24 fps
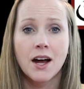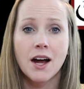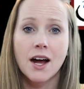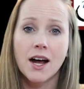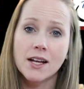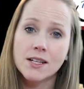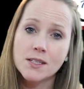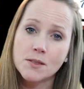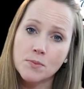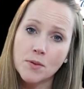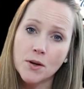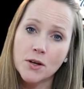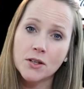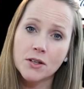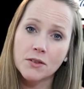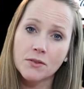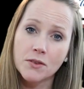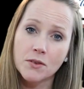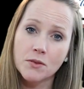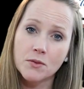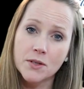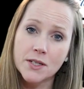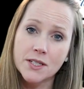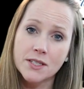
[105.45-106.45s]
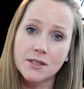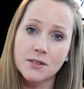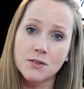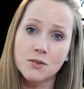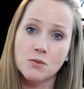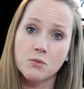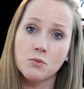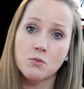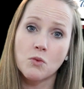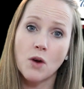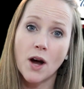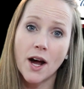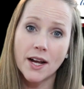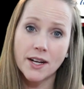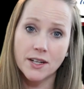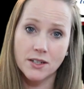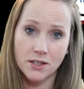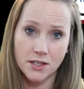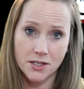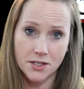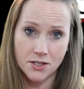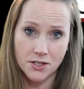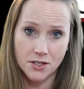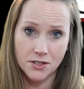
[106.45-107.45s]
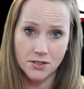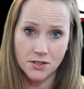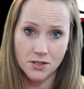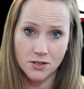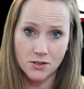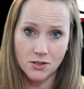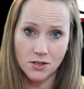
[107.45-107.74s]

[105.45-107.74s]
I spoke of the reasons why Christians are